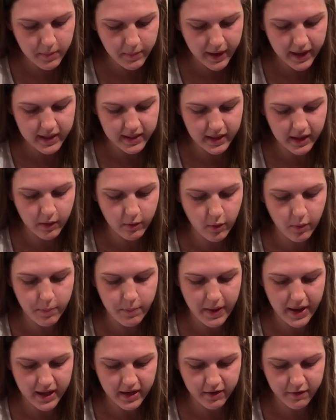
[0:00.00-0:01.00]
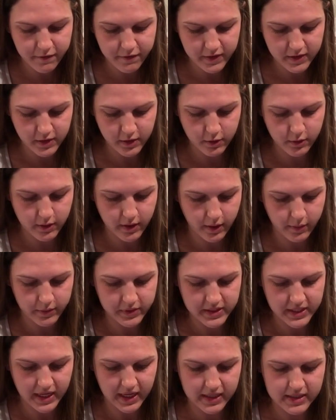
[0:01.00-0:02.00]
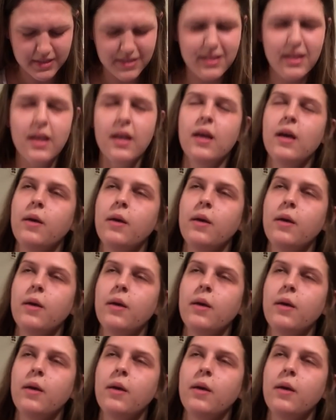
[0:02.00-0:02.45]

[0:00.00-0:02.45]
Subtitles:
bilingual benefit you nowadays?